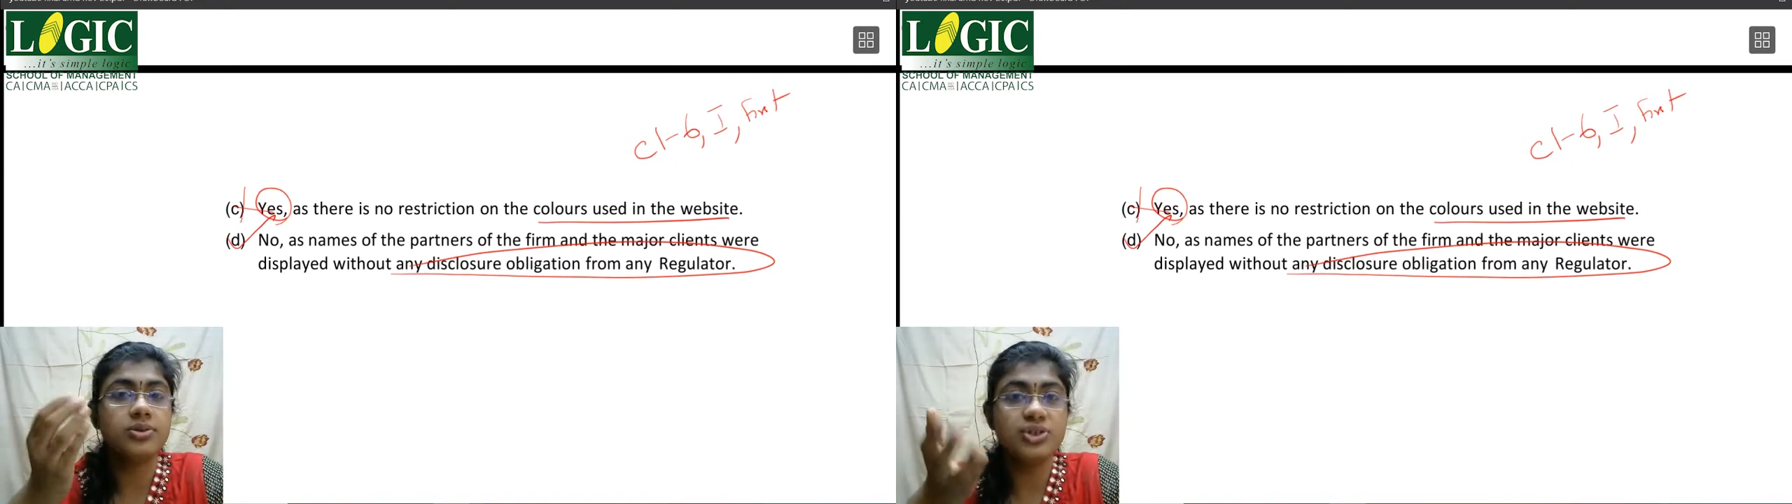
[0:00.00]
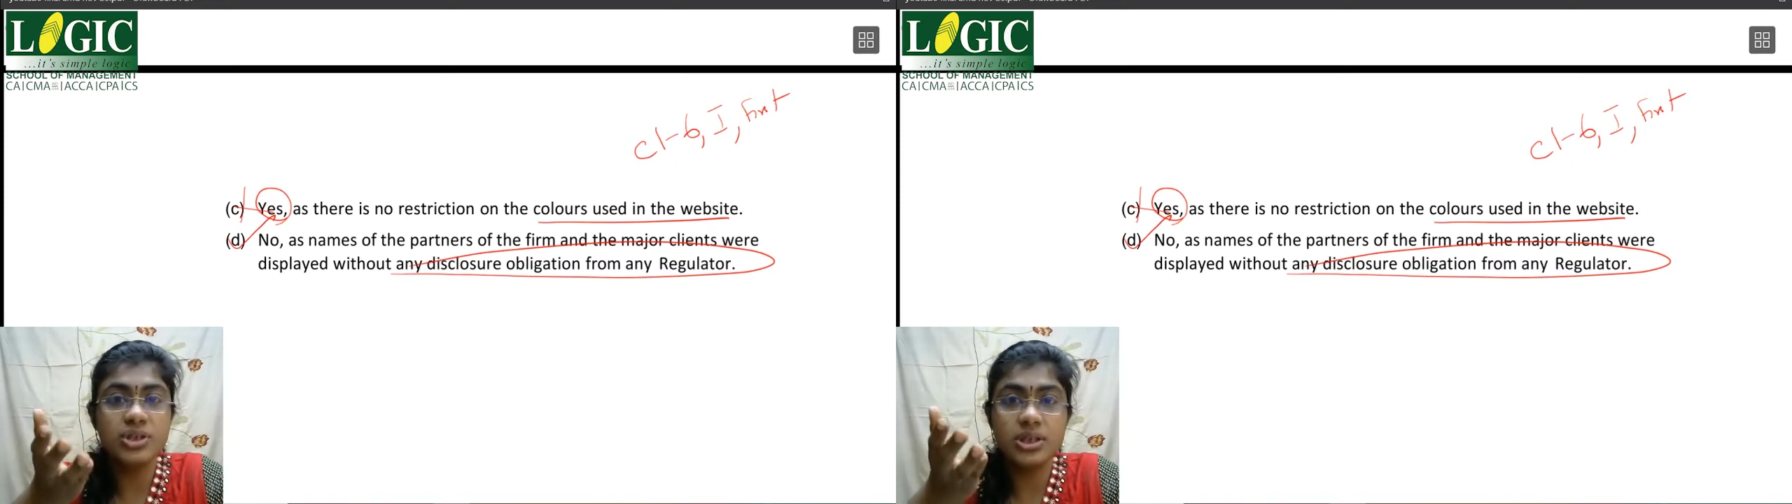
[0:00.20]

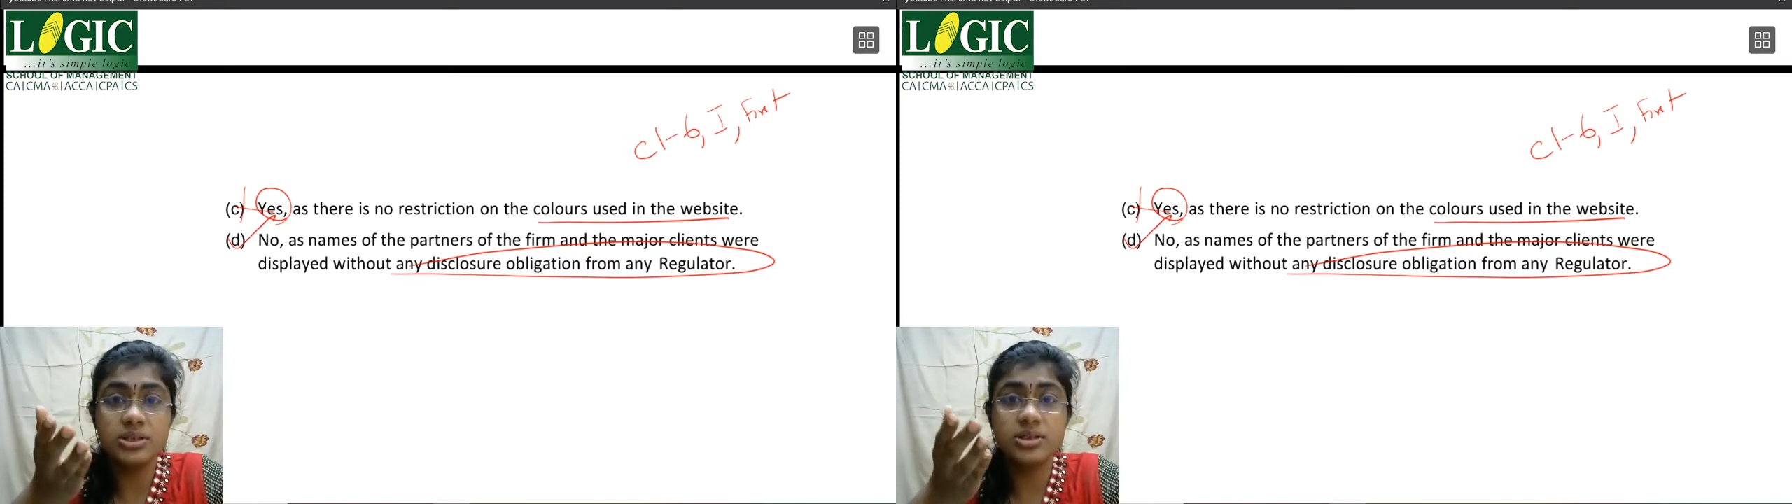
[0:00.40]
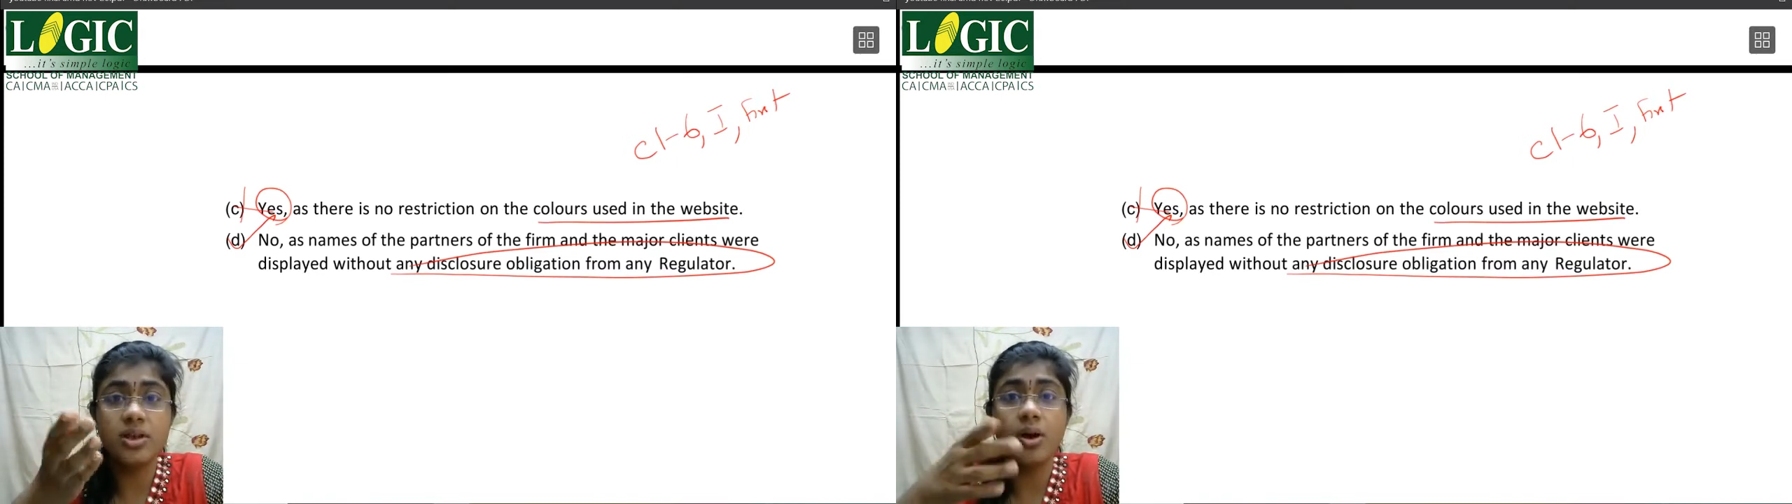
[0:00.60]

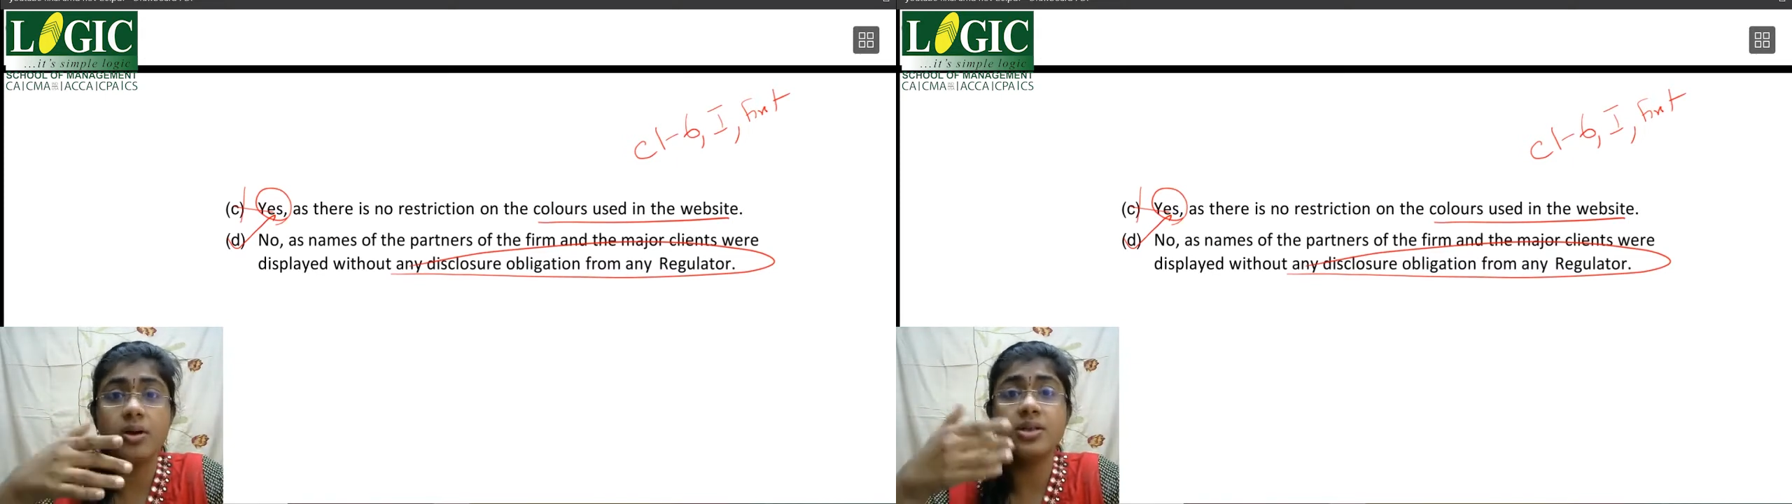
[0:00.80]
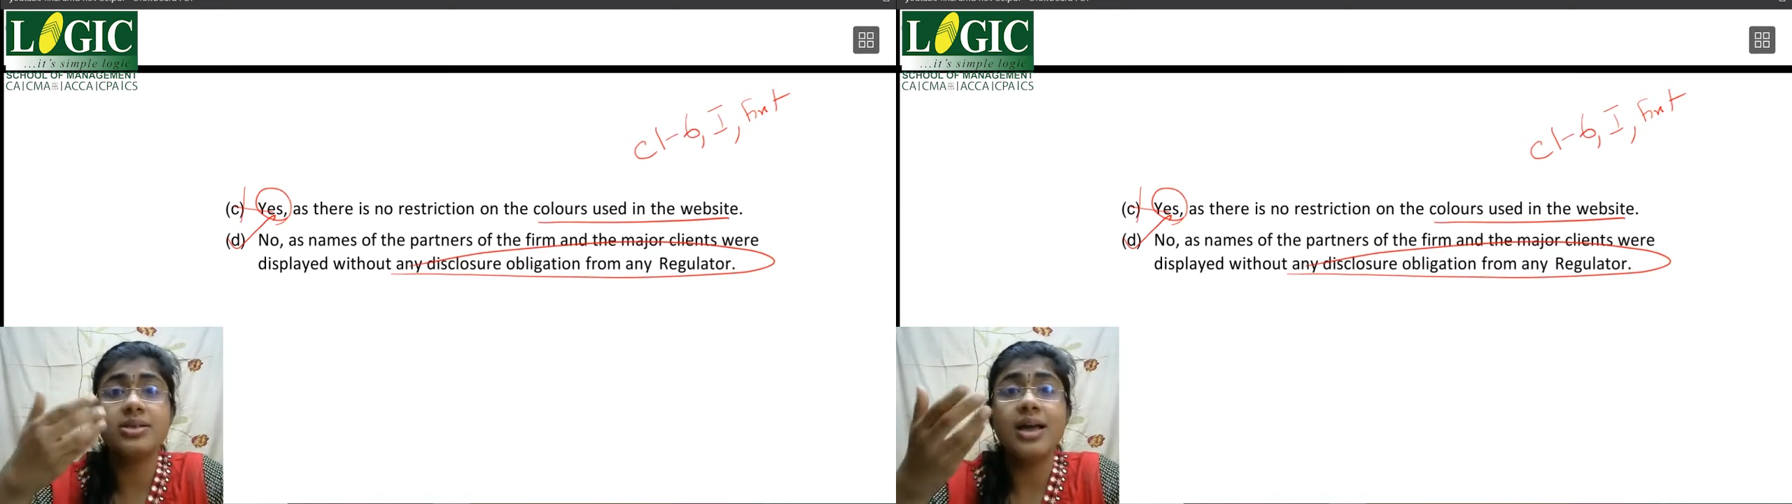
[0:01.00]
GST
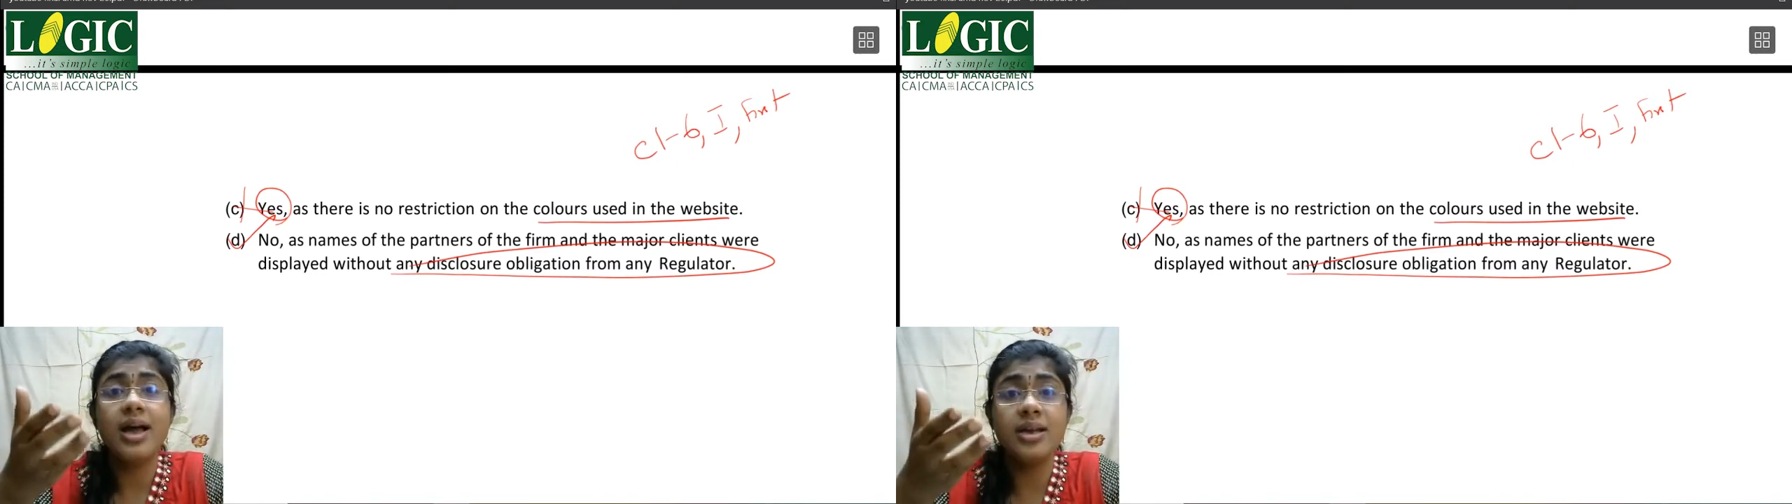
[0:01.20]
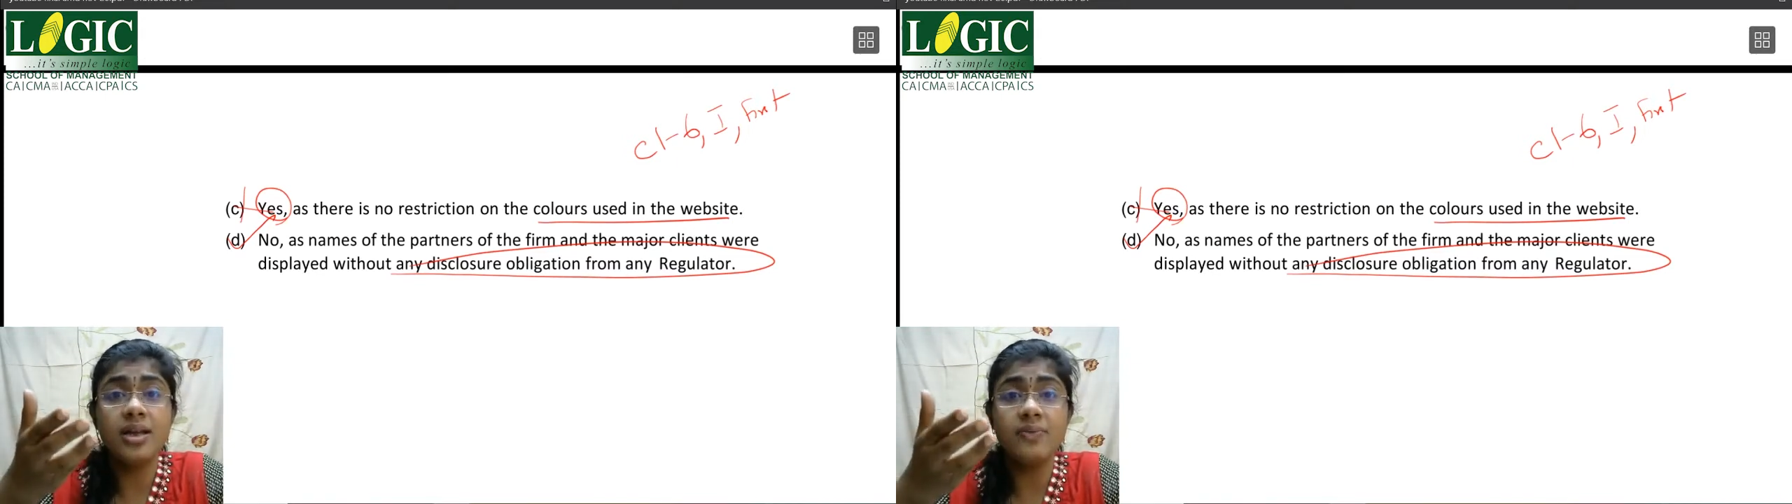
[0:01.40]
audit
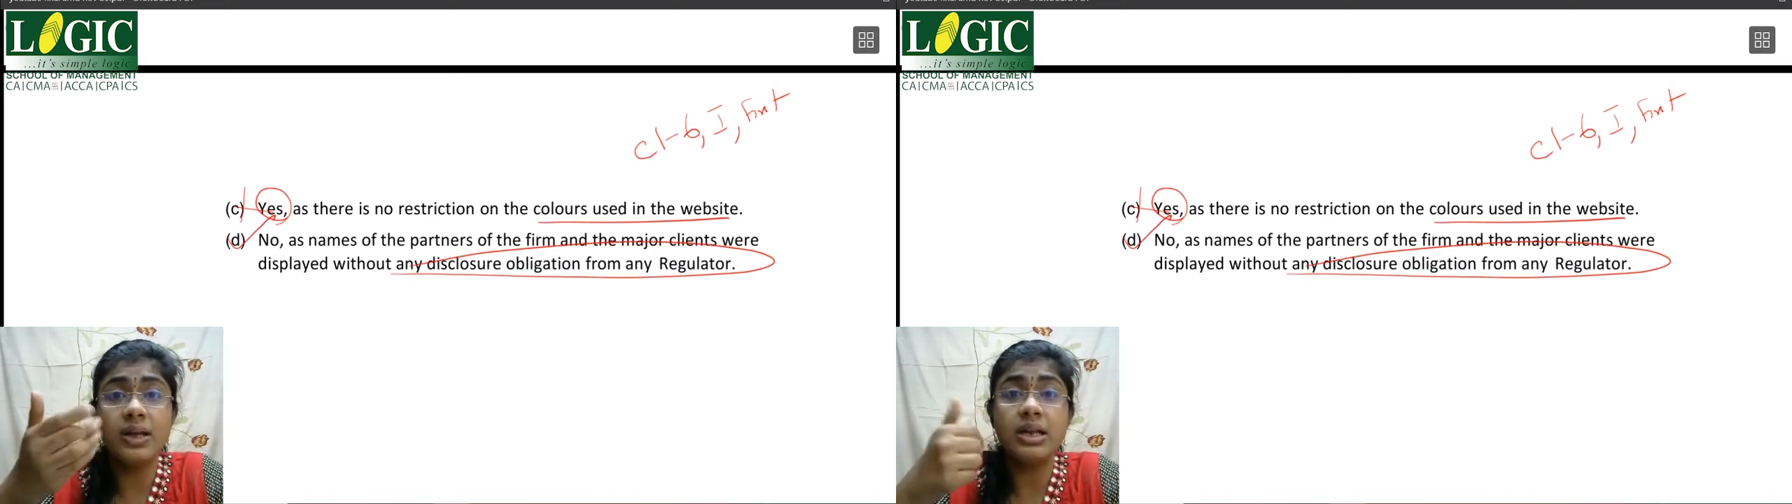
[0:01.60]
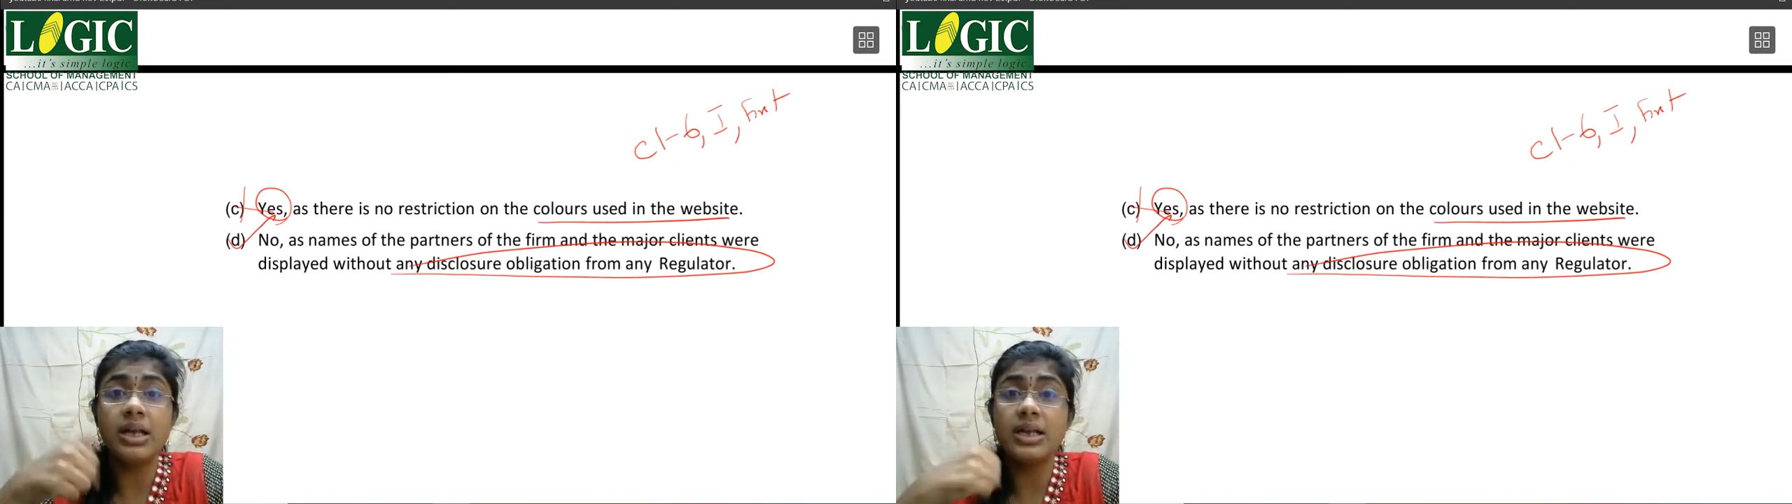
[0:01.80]
and even